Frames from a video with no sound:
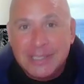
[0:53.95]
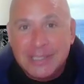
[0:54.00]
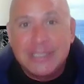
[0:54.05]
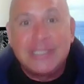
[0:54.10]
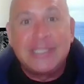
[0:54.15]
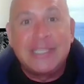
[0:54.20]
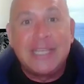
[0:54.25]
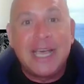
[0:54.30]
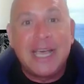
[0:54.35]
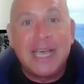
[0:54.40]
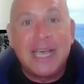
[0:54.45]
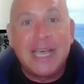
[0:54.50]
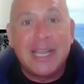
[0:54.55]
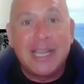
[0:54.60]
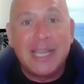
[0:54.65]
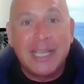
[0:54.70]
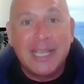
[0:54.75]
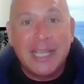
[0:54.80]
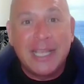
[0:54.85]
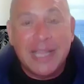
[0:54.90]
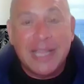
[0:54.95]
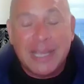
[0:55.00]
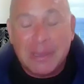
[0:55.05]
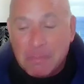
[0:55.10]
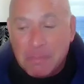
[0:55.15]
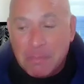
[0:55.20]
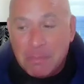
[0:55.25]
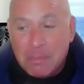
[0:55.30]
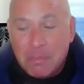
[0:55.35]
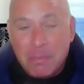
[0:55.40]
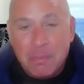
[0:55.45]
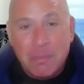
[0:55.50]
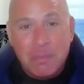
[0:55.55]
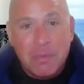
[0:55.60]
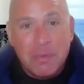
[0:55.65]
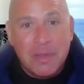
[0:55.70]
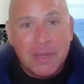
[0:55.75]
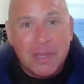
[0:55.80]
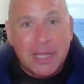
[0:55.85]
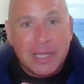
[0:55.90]
selling,
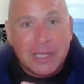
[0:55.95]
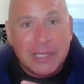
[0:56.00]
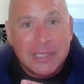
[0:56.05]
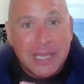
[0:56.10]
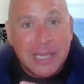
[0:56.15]
like